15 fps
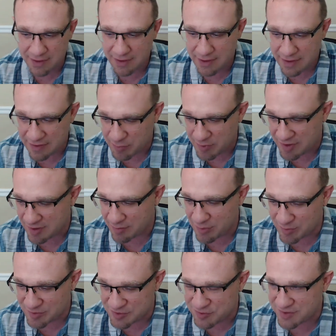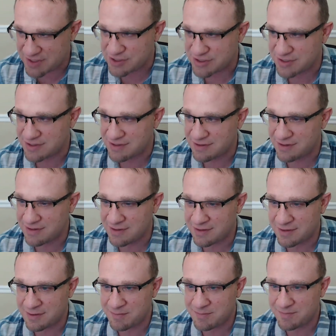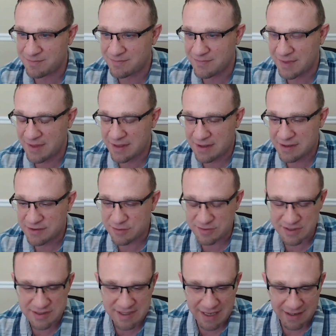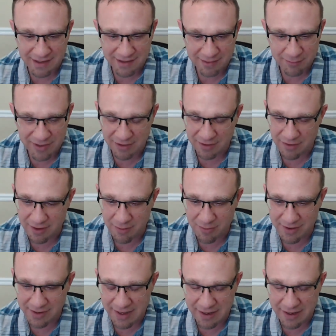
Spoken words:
has become almost tradition. So it's exciting, and we got a lot of work ahead